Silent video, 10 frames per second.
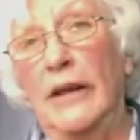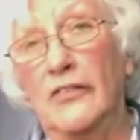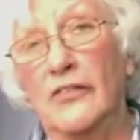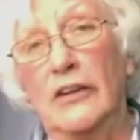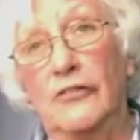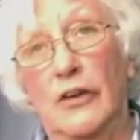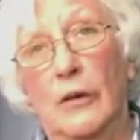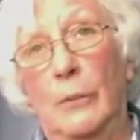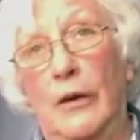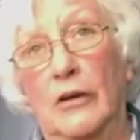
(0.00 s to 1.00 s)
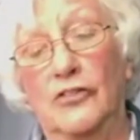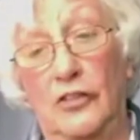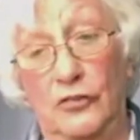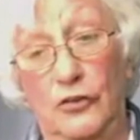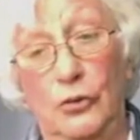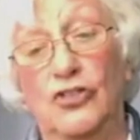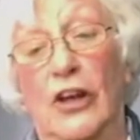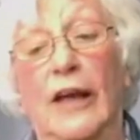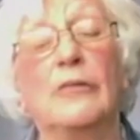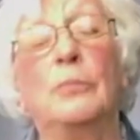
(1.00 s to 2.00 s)
significant part in the
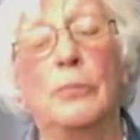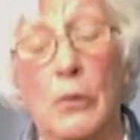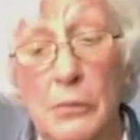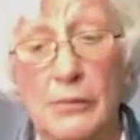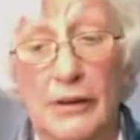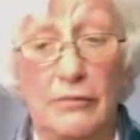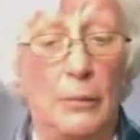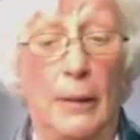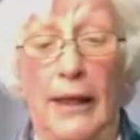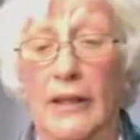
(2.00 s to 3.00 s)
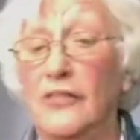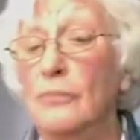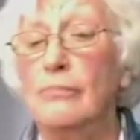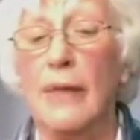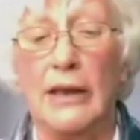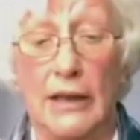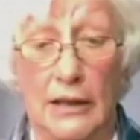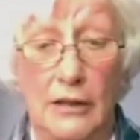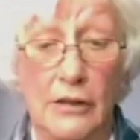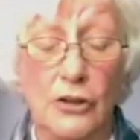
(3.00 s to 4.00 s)
future and probably replace
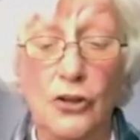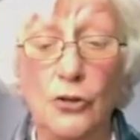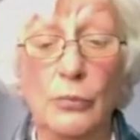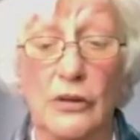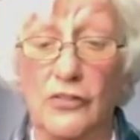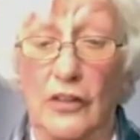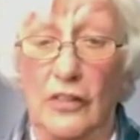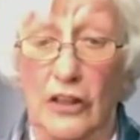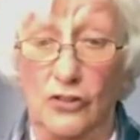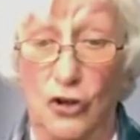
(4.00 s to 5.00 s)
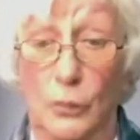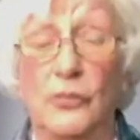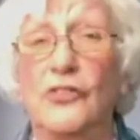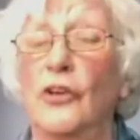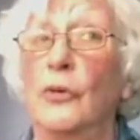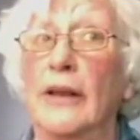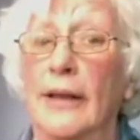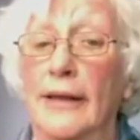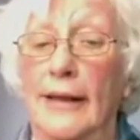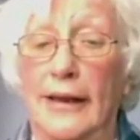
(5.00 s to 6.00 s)
many humans in their jobs. So
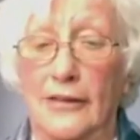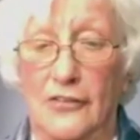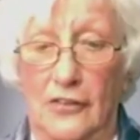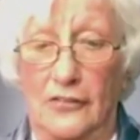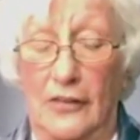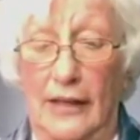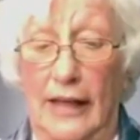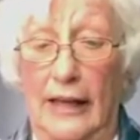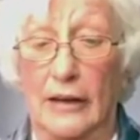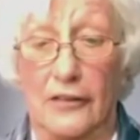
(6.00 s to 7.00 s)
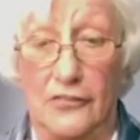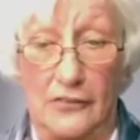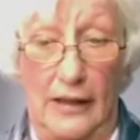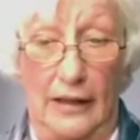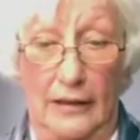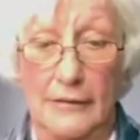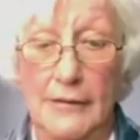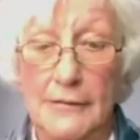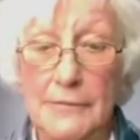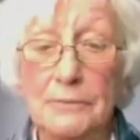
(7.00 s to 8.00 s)
analysts say,
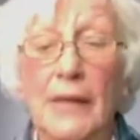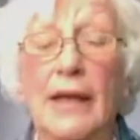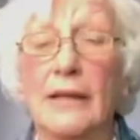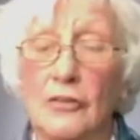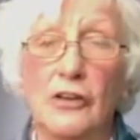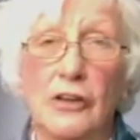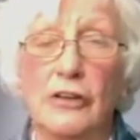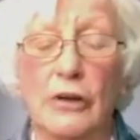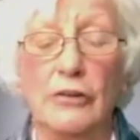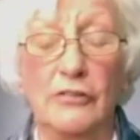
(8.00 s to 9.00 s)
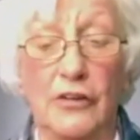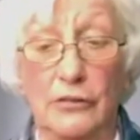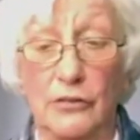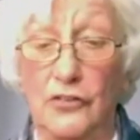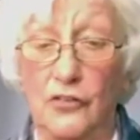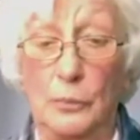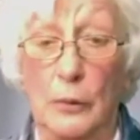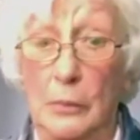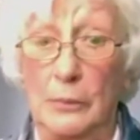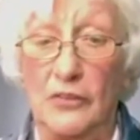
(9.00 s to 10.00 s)
and the coronavirus is
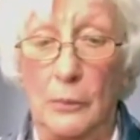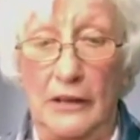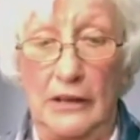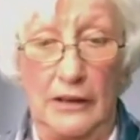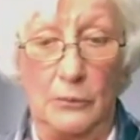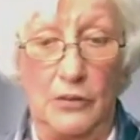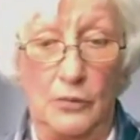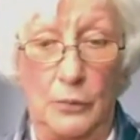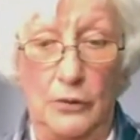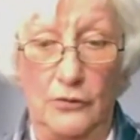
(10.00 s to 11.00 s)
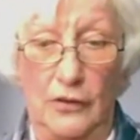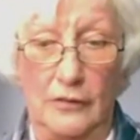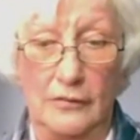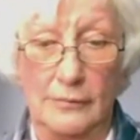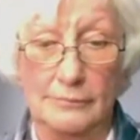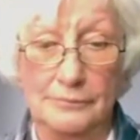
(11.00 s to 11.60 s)
probably speeding up this process.